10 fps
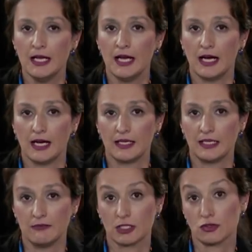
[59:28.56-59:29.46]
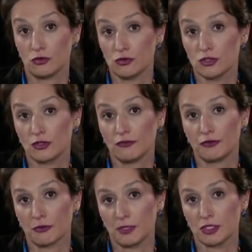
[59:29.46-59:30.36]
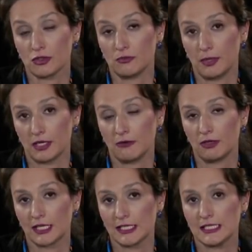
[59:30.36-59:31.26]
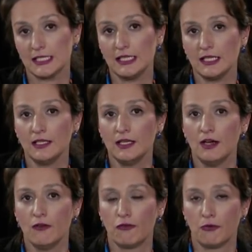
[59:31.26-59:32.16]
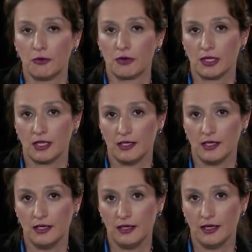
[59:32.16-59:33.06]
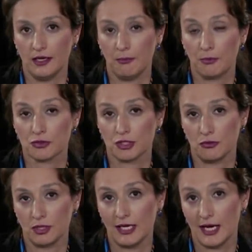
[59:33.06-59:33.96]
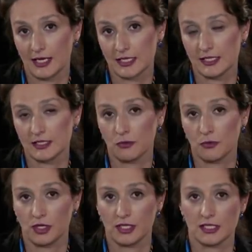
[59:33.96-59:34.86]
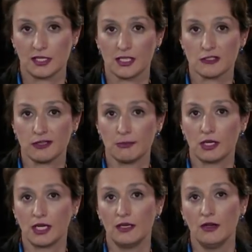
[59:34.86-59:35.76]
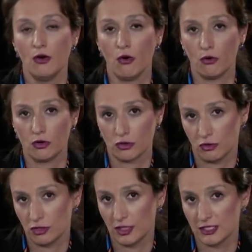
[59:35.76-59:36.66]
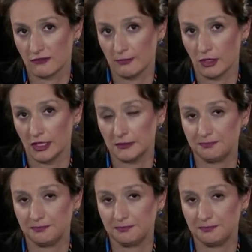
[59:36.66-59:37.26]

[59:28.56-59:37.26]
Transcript: and give us also information, particularly CT, for the procedural access, whether it's transfemoral or non-transfemoral.